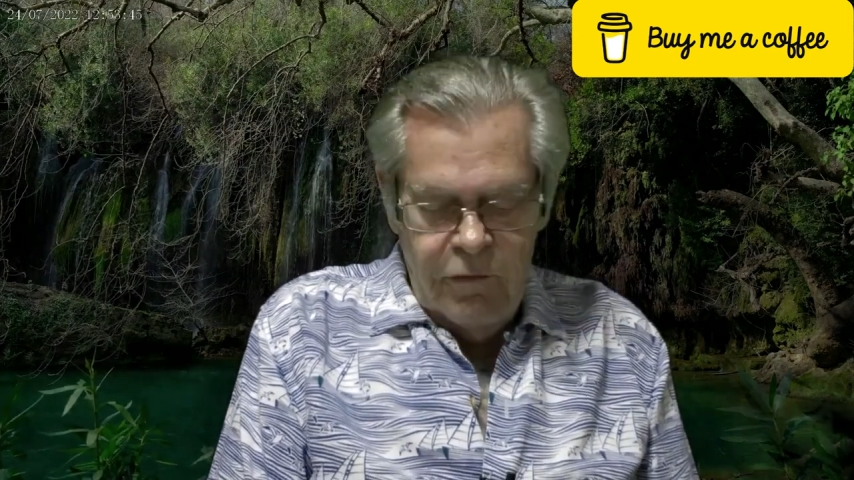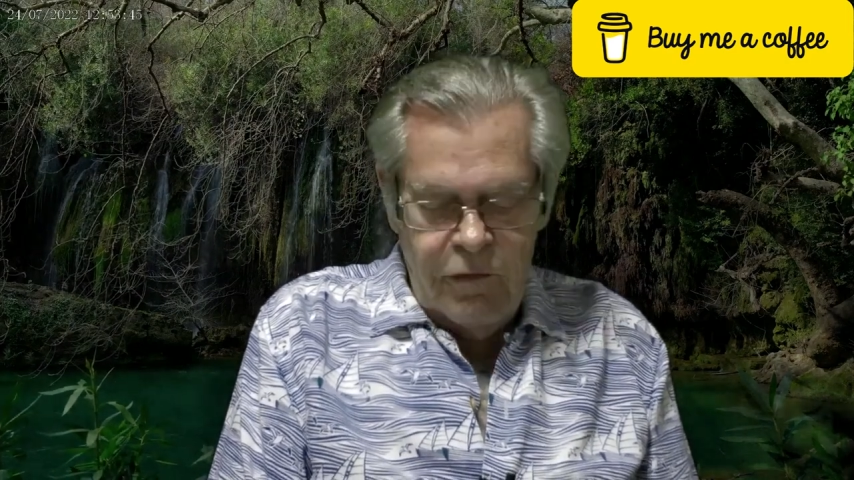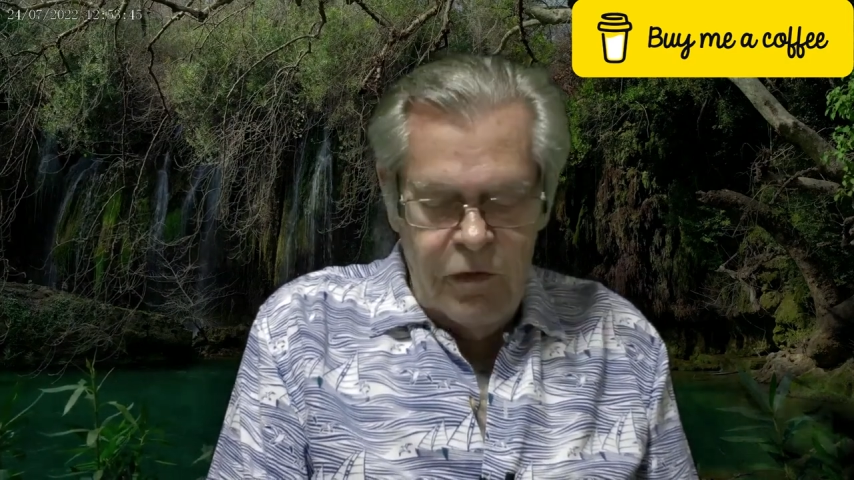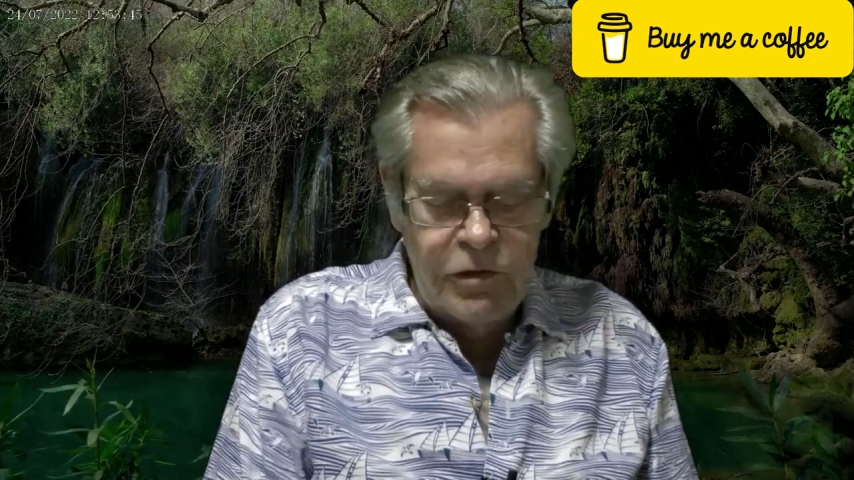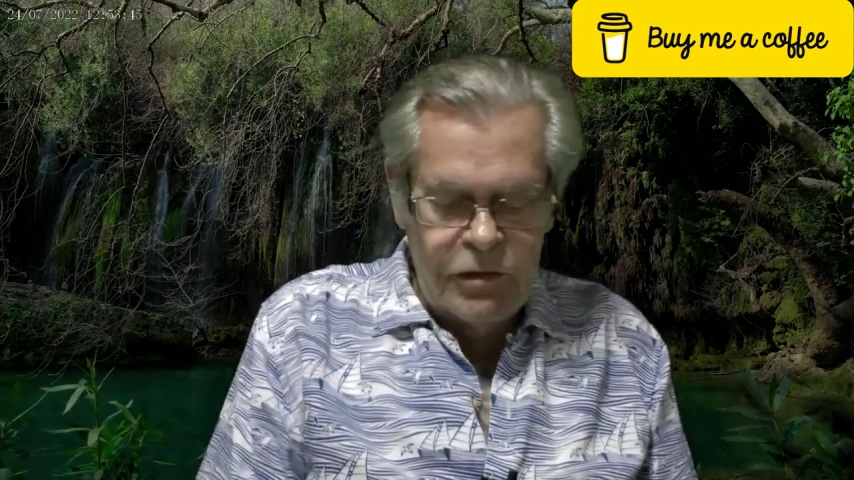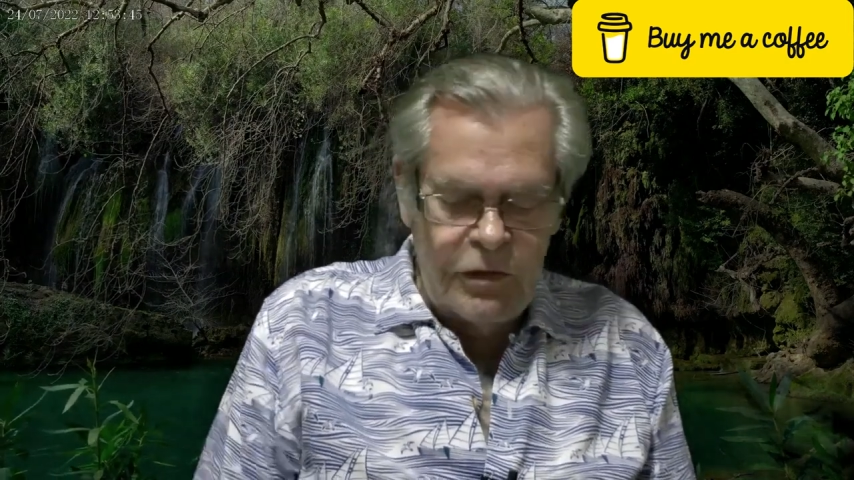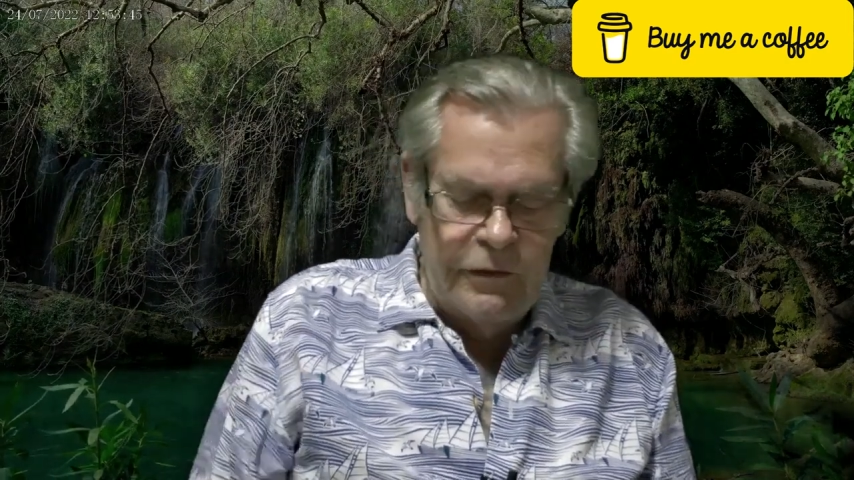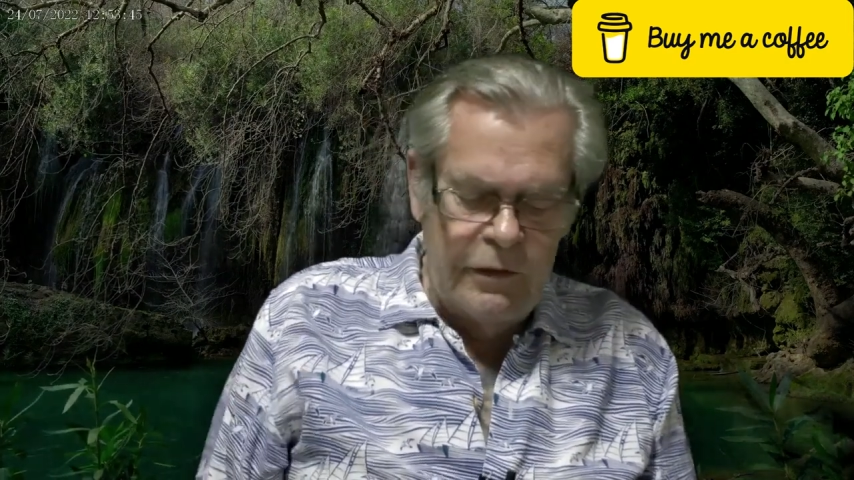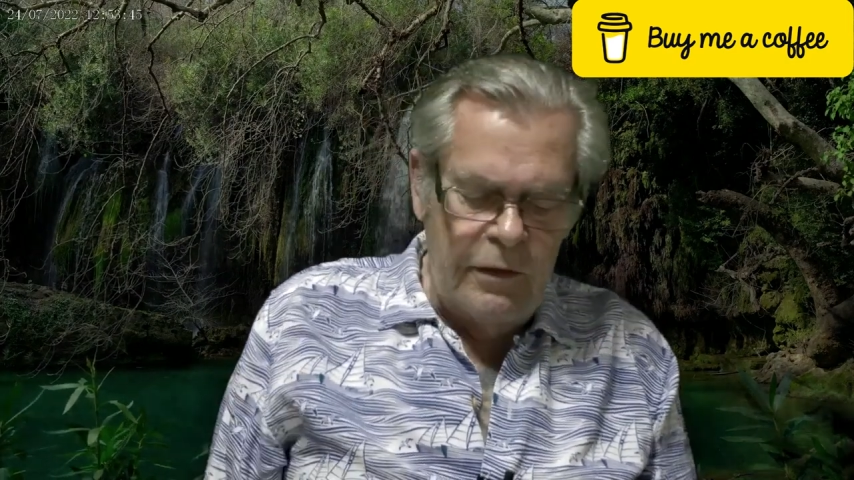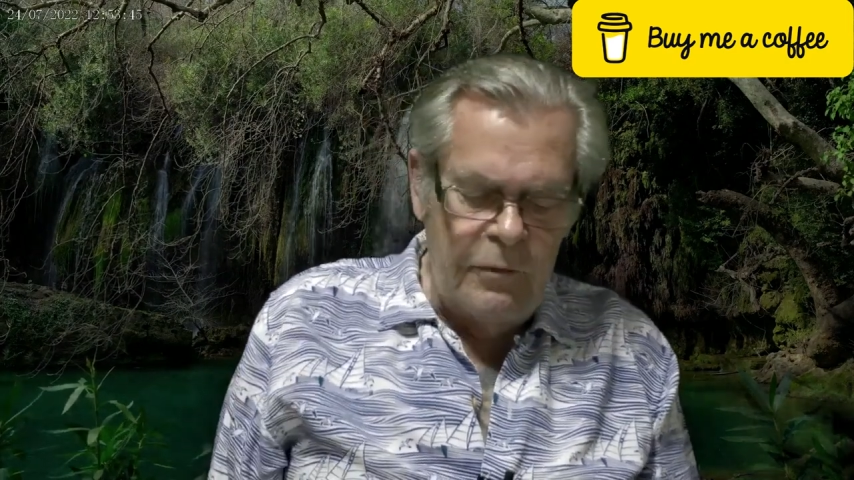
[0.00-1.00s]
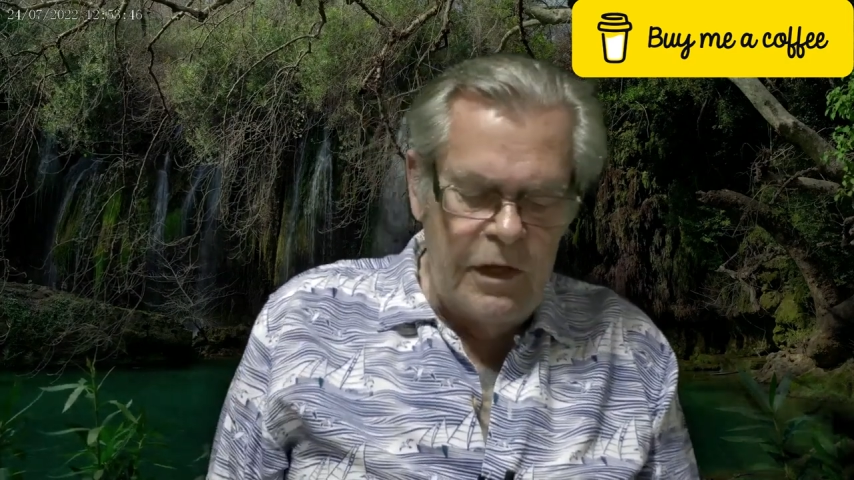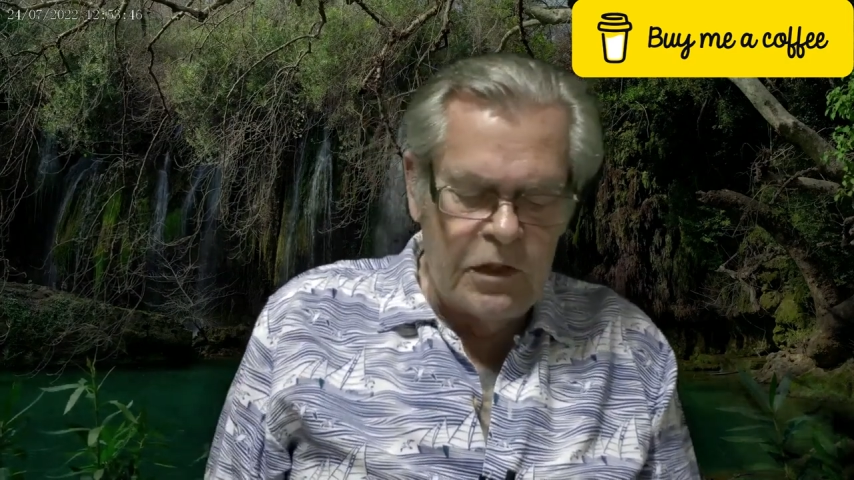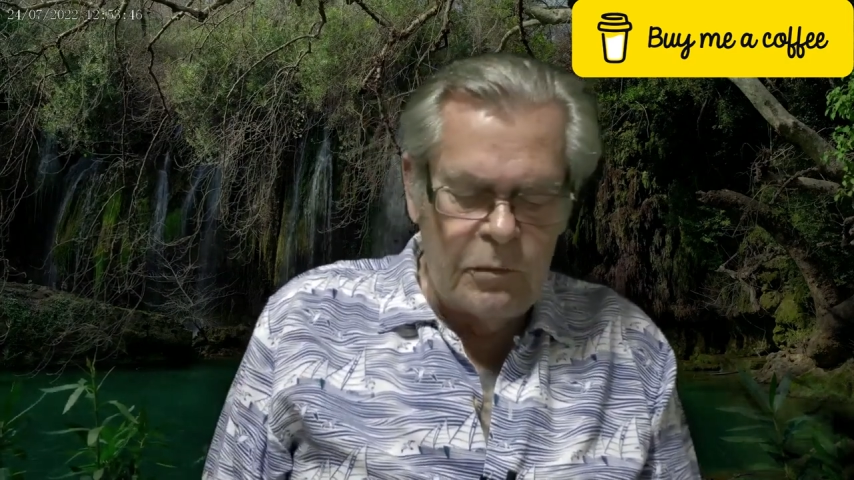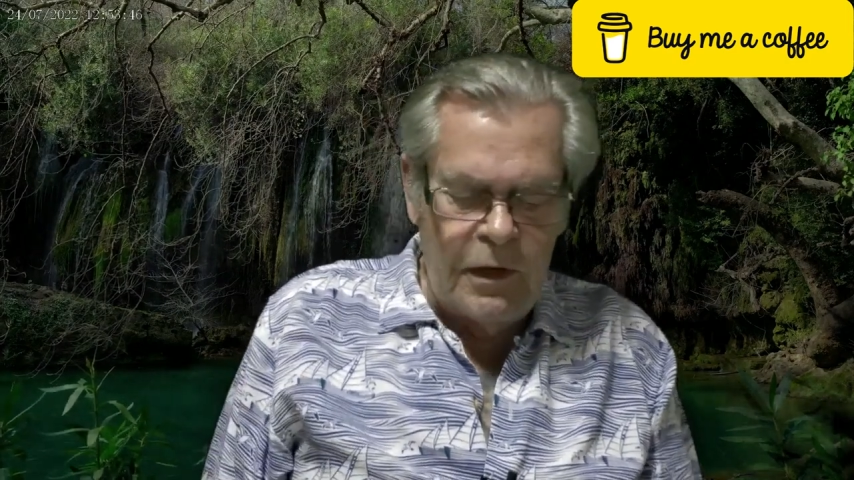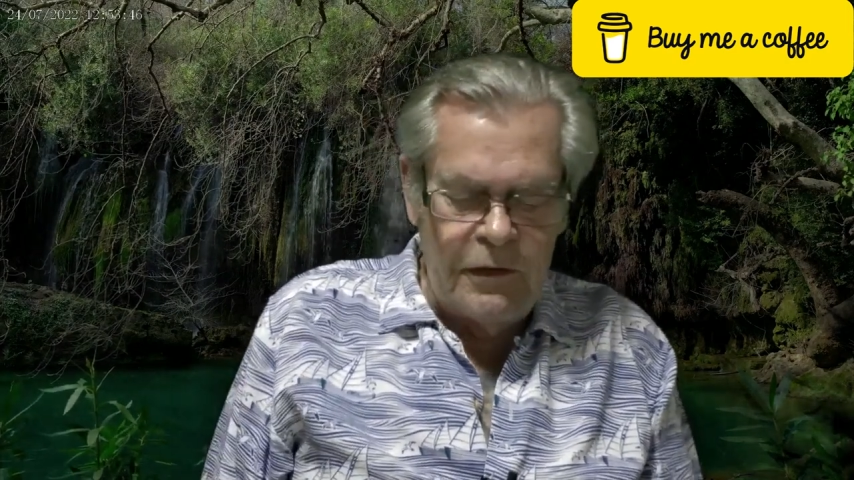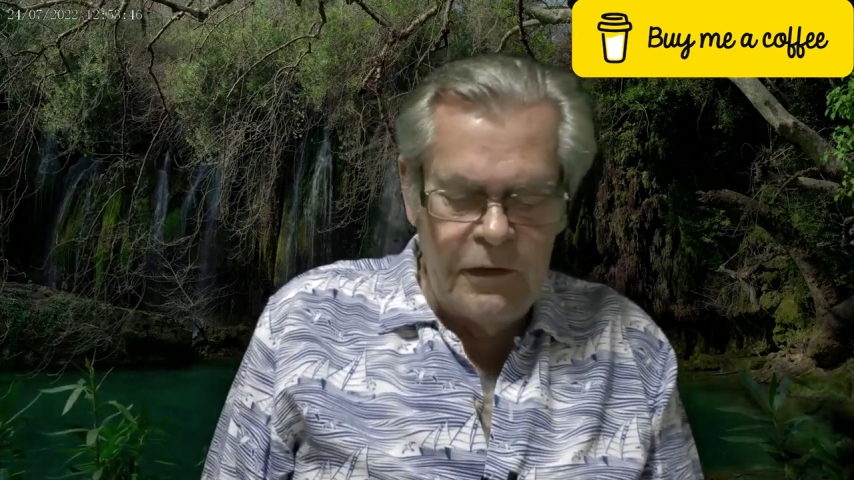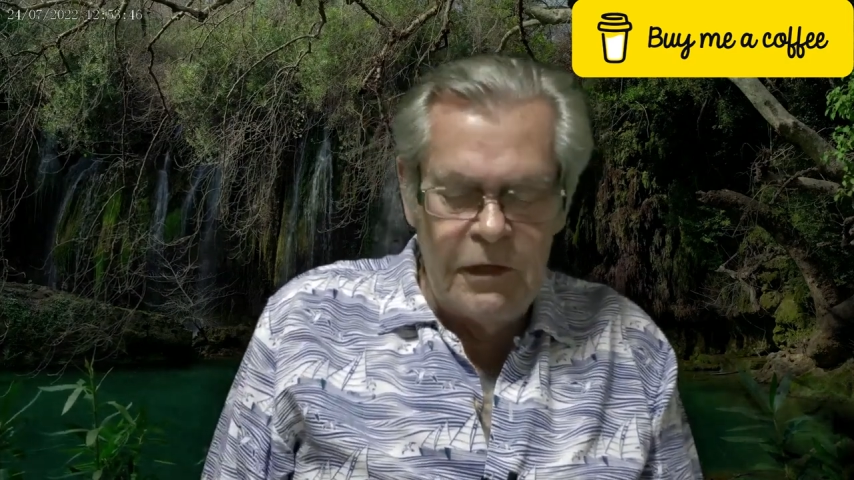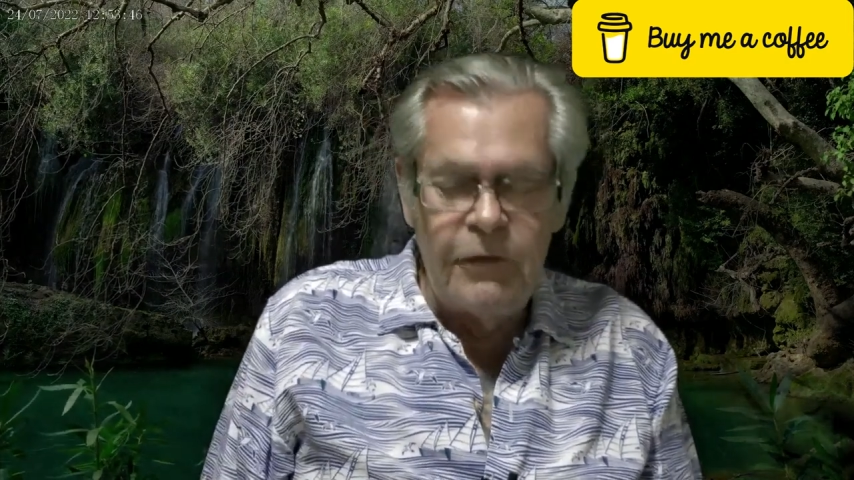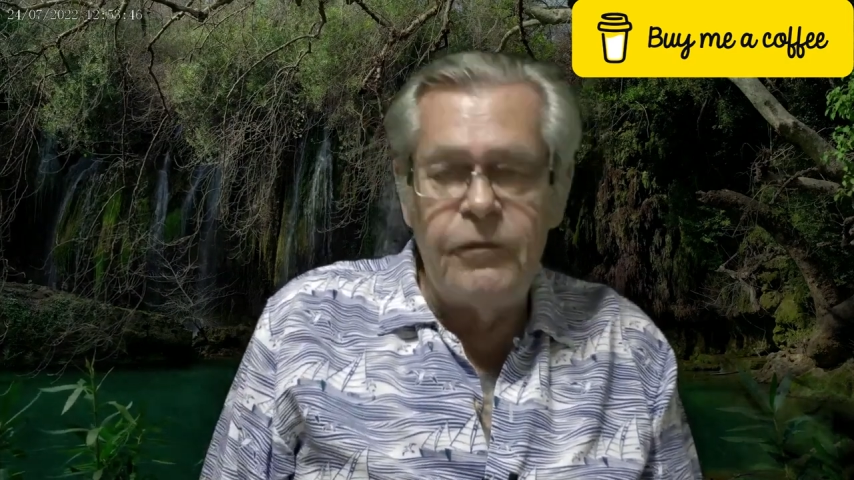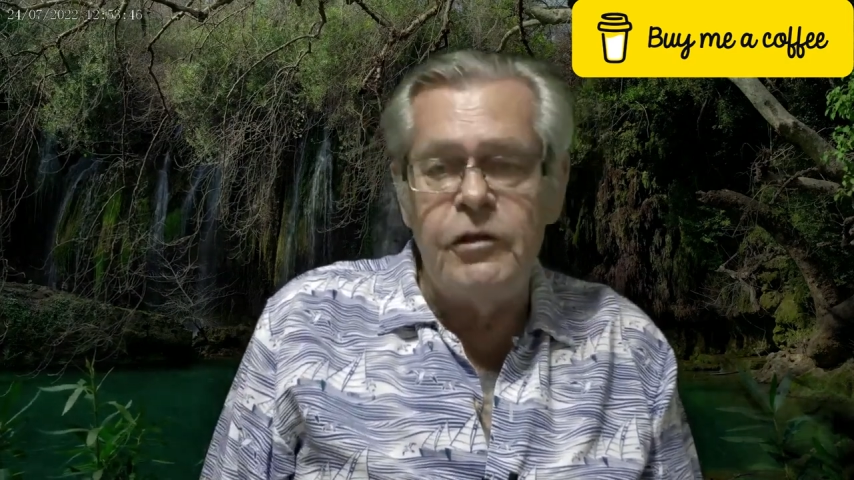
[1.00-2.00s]
First, let me explain the
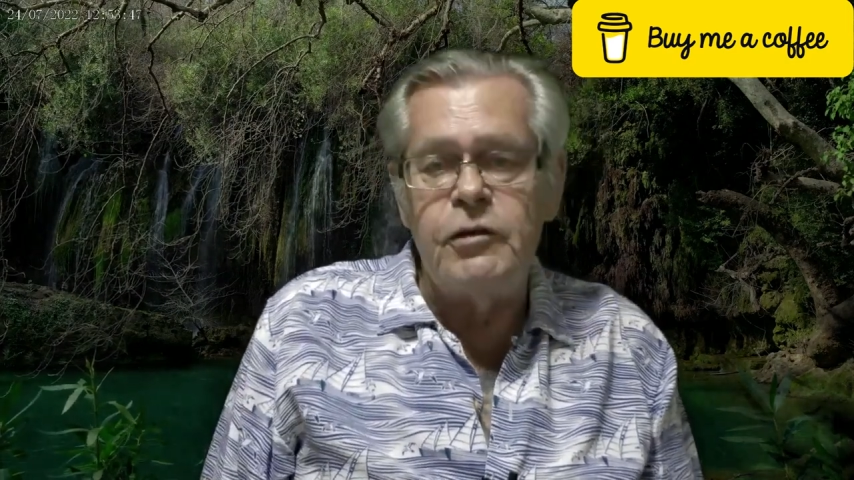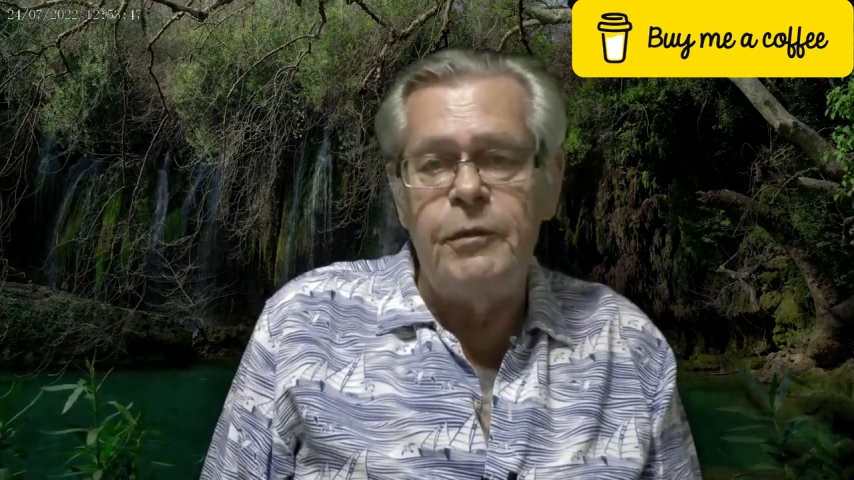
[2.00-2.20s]
difference